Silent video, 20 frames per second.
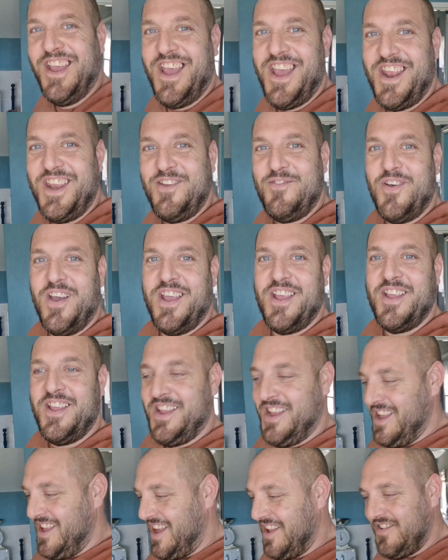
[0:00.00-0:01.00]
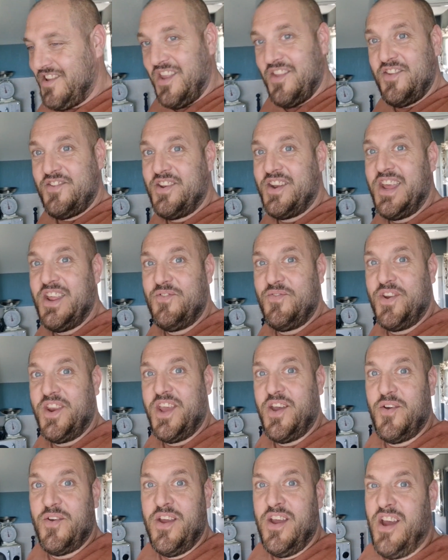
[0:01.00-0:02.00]
Anyway, that's the end of today's
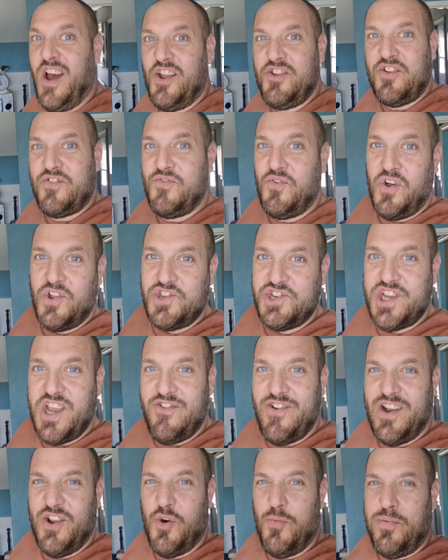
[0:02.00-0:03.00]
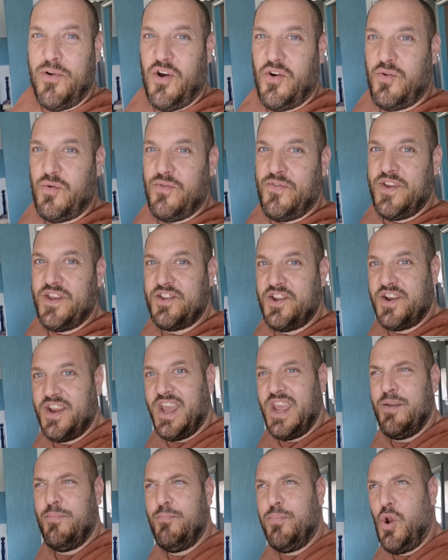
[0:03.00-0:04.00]
video. I just thought I'd share a little blog with you
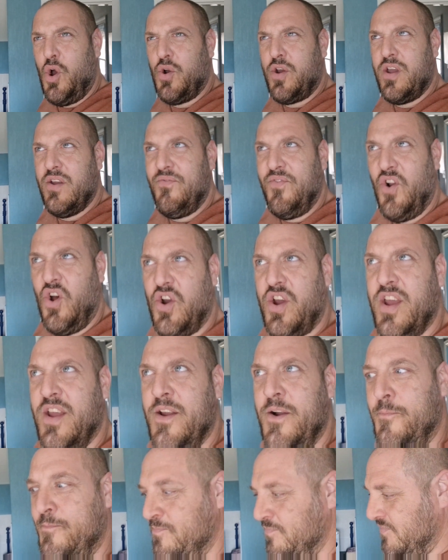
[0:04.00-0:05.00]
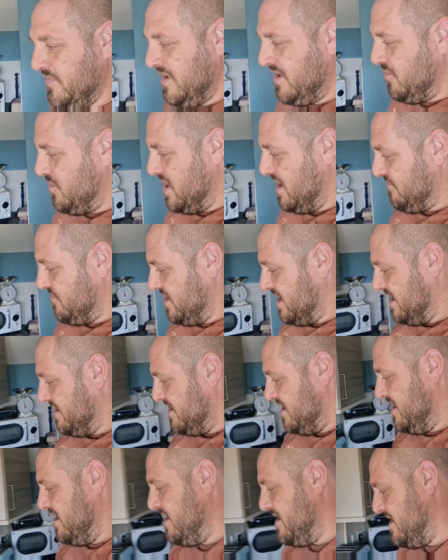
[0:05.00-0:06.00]
today. Vlog, whatever it
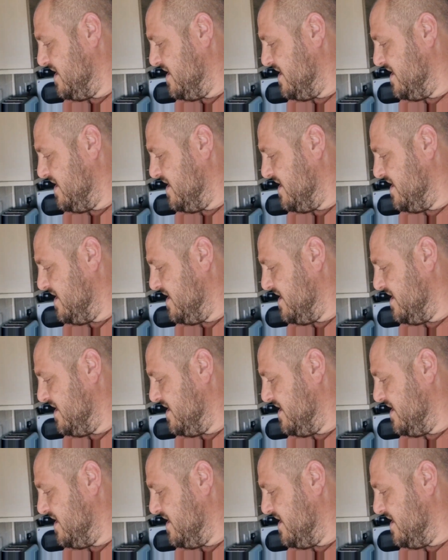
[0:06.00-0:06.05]
is.